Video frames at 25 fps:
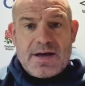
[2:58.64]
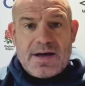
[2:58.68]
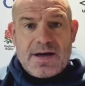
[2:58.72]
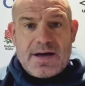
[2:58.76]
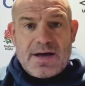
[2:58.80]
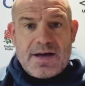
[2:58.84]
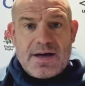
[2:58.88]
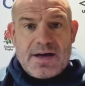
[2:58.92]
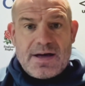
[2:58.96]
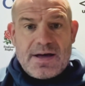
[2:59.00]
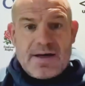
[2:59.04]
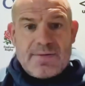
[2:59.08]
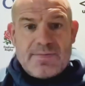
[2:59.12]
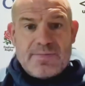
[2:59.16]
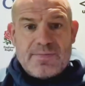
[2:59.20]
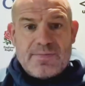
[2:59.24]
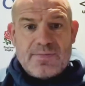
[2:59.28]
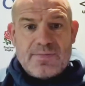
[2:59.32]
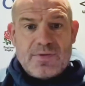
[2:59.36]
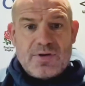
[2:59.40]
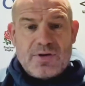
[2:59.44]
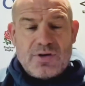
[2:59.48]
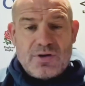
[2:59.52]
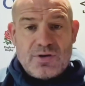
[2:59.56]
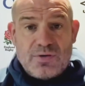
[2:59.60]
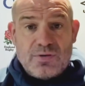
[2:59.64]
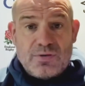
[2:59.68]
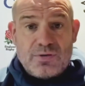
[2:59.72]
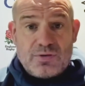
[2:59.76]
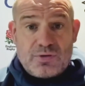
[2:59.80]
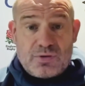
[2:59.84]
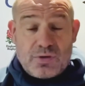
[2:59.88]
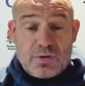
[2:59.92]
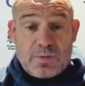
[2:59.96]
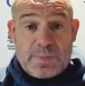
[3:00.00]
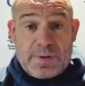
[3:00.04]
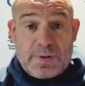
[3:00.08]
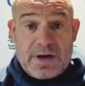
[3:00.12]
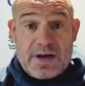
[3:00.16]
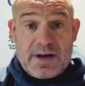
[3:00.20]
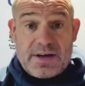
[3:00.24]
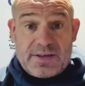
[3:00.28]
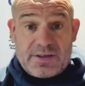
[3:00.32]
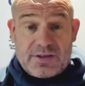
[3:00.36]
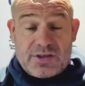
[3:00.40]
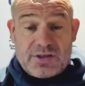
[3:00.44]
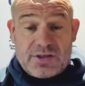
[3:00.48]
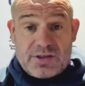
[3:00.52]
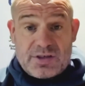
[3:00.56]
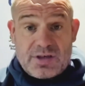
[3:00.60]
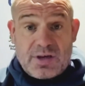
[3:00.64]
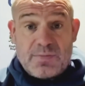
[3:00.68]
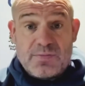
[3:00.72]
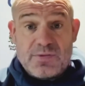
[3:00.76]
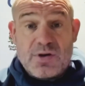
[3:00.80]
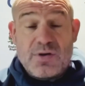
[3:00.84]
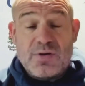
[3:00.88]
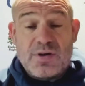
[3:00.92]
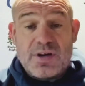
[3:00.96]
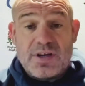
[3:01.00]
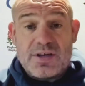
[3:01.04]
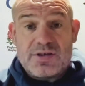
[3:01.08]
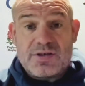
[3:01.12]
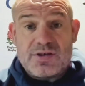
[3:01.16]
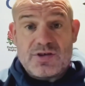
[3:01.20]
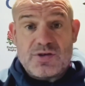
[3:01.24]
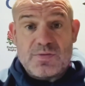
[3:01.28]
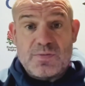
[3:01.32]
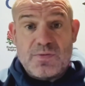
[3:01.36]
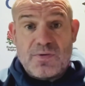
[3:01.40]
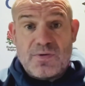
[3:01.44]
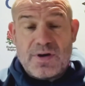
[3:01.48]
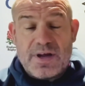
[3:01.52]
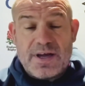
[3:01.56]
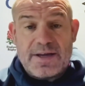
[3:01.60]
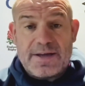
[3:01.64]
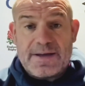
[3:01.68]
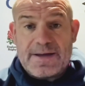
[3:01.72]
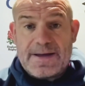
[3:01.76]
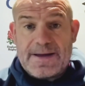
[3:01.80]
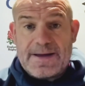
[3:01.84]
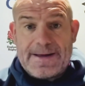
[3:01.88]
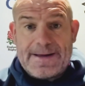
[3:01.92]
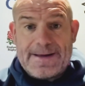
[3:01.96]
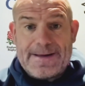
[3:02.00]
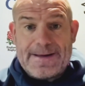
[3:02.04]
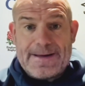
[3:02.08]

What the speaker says: Luke took part in some units this morning.